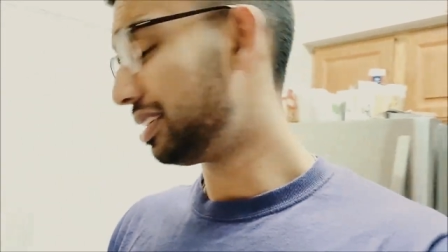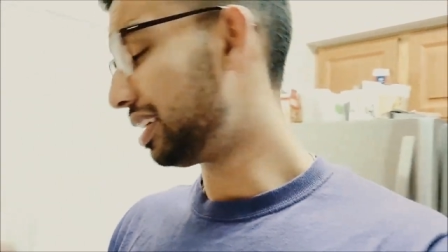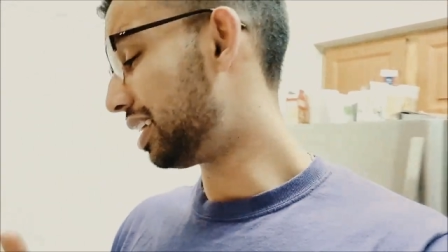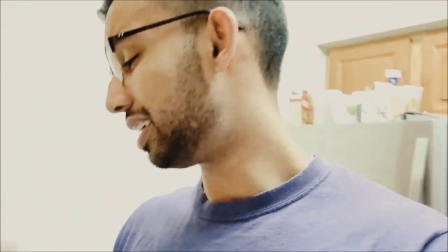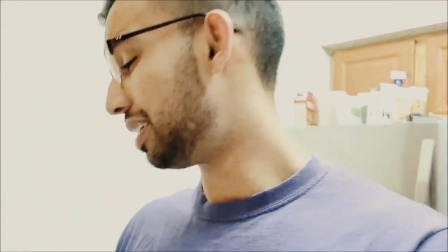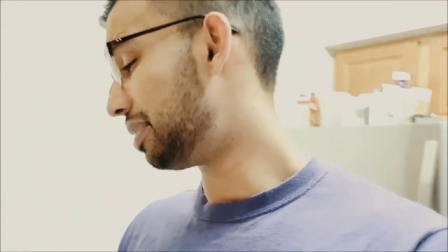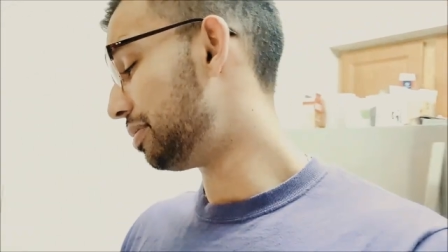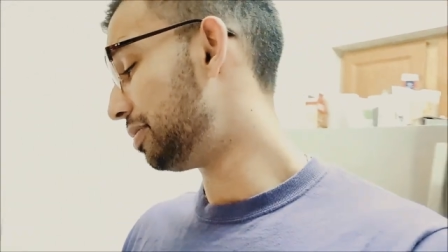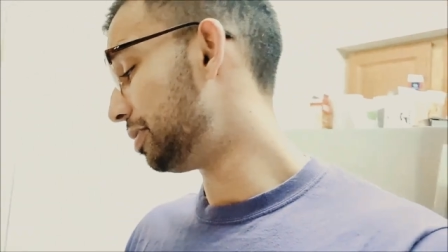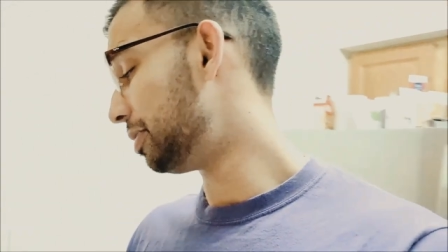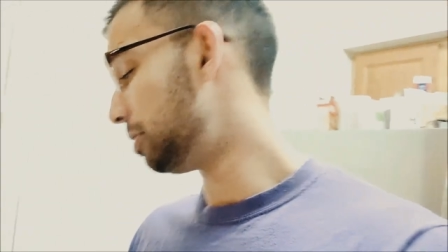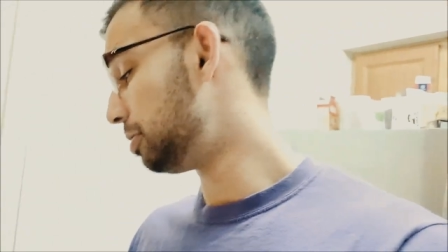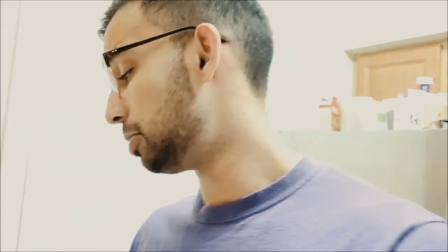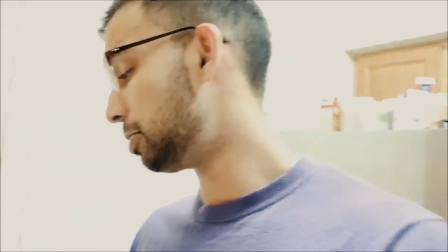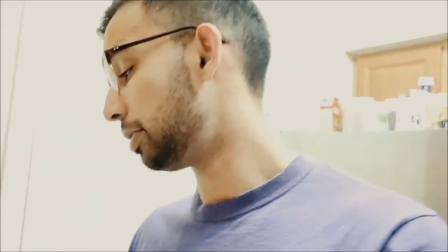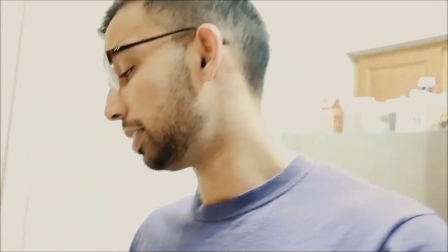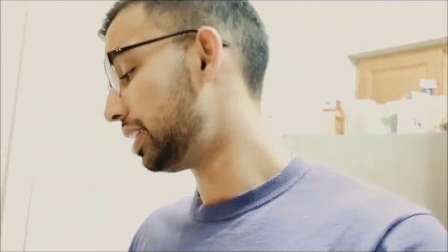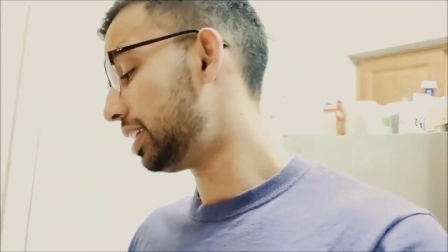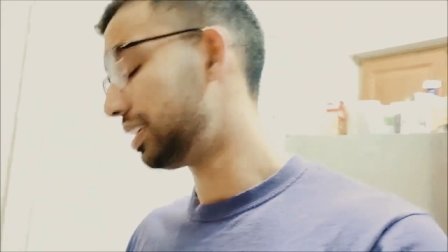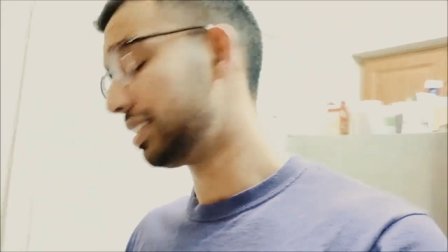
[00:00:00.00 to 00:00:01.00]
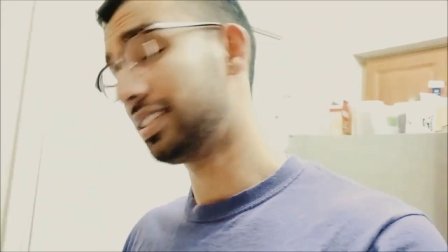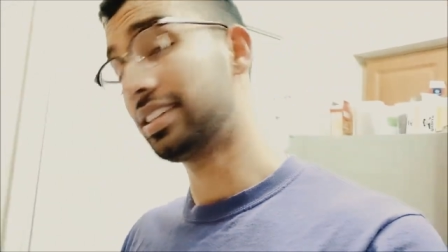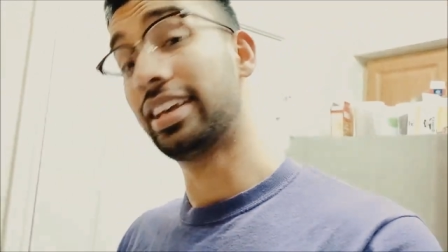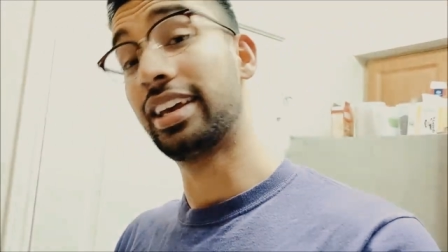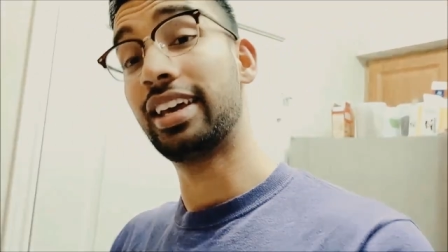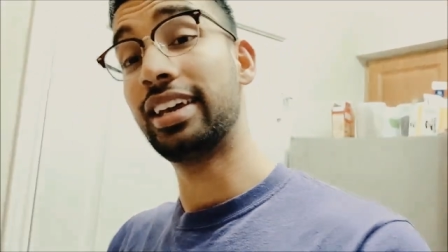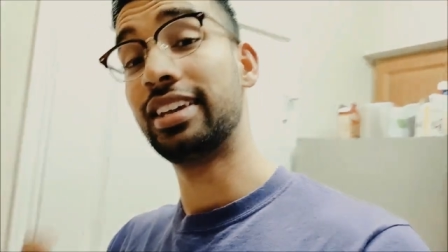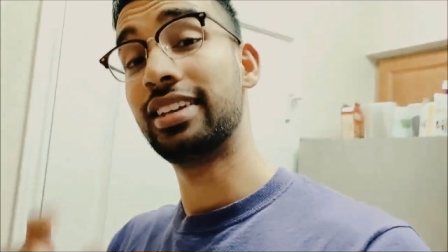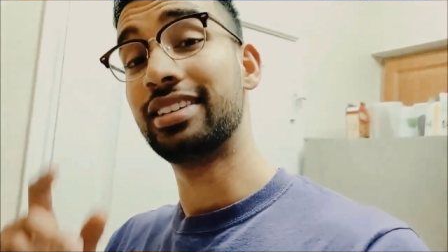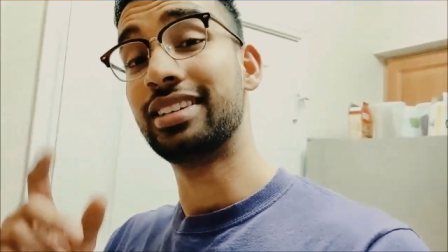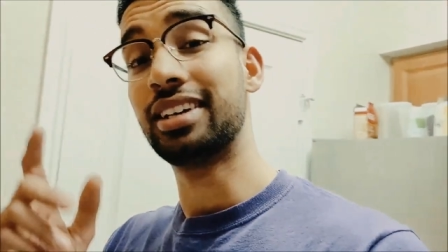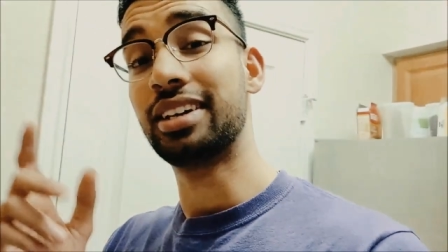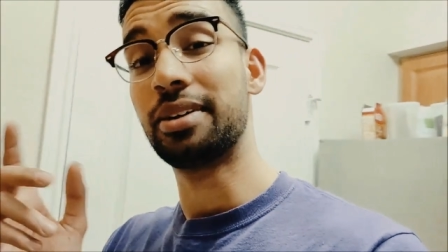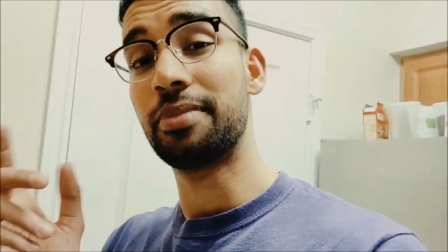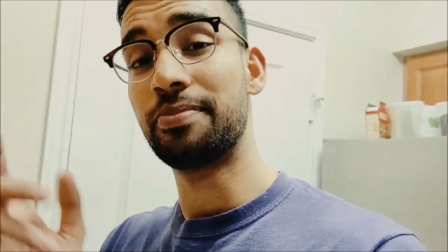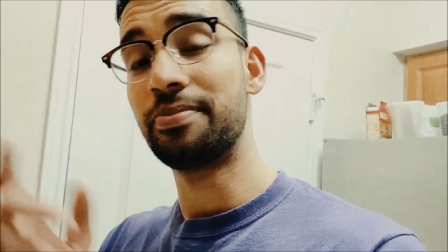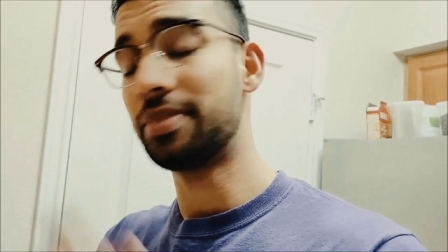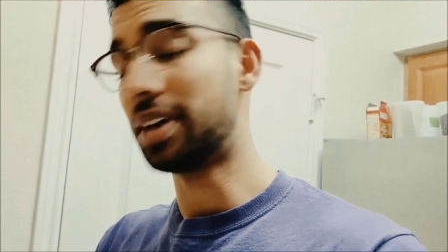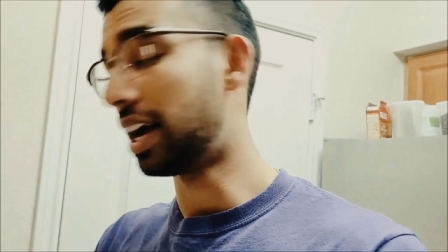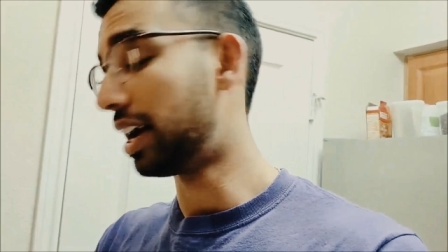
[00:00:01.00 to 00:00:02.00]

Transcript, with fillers: Uh, we'll enjoy this, and um,